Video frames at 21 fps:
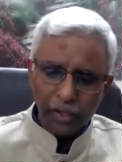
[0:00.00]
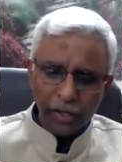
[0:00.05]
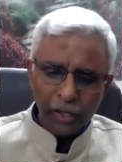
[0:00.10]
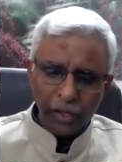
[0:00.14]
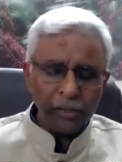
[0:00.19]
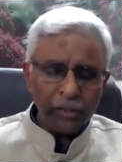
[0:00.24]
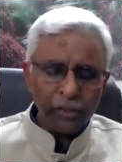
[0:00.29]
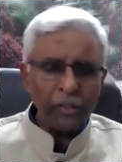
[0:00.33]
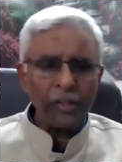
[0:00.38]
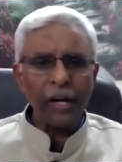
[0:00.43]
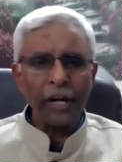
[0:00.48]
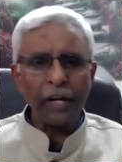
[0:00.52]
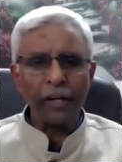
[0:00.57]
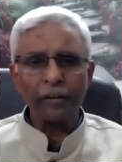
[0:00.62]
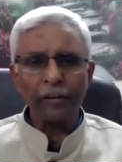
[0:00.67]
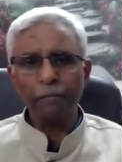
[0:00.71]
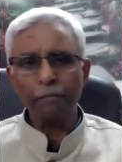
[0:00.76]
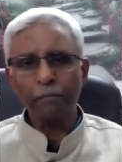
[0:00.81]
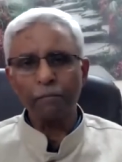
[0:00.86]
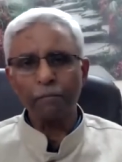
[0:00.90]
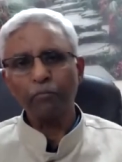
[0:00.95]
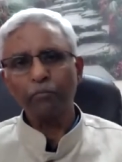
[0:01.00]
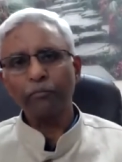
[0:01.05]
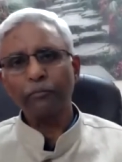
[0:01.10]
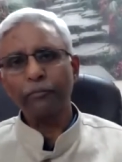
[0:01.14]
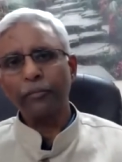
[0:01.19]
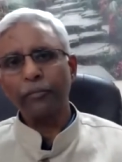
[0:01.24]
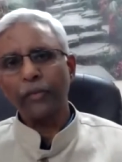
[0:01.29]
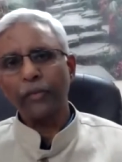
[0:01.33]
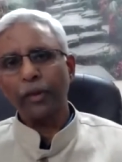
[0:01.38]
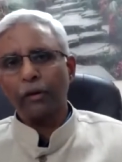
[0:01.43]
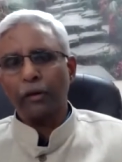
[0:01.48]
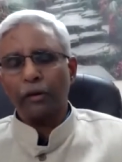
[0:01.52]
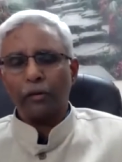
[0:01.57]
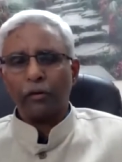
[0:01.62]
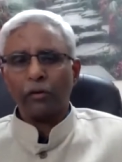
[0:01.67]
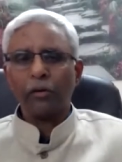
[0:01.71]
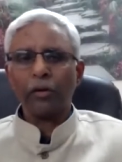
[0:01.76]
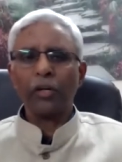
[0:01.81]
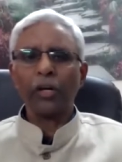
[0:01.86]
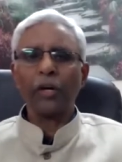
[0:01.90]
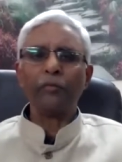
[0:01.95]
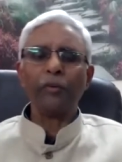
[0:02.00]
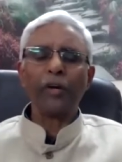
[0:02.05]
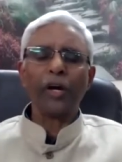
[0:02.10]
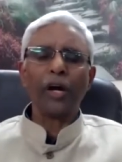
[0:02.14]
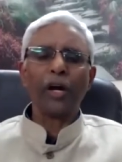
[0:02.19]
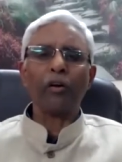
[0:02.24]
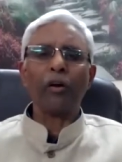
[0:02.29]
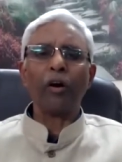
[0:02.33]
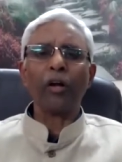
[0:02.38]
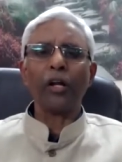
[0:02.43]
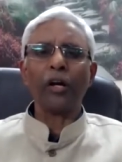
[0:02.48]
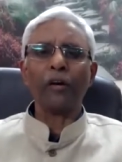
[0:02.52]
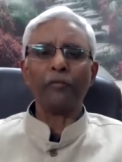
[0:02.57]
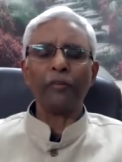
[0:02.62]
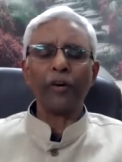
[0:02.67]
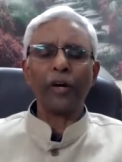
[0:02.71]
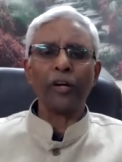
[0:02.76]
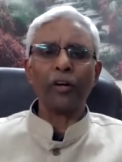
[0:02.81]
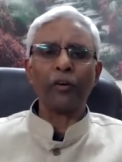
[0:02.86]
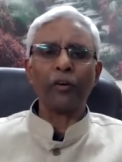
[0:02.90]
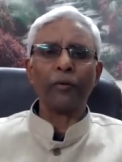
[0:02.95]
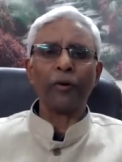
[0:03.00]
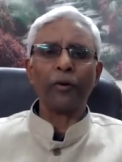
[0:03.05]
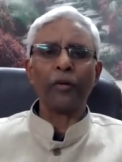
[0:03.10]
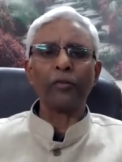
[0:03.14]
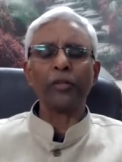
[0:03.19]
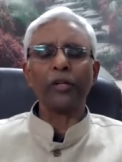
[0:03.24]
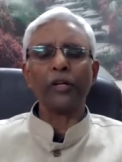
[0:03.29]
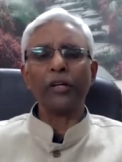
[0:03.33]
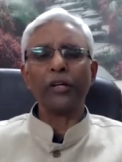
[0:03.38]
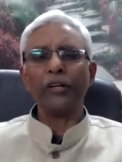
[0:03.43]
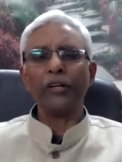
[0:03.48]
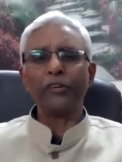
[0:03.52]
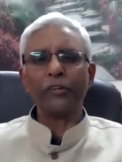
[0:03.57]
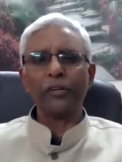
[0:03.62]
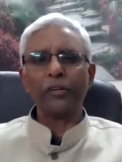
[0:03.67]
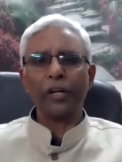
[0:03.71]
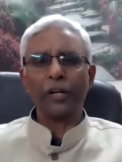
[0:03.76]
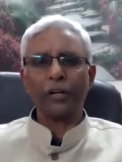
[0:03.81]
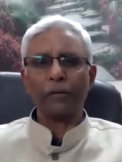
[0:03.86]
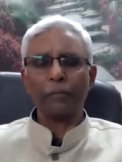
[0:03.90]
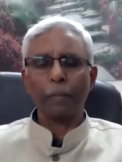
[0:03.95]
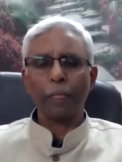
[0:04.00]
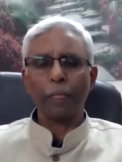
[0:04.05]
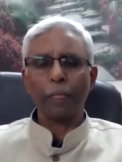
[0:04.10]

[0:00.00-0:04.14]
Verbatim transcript: internet okay we are all aware about the internet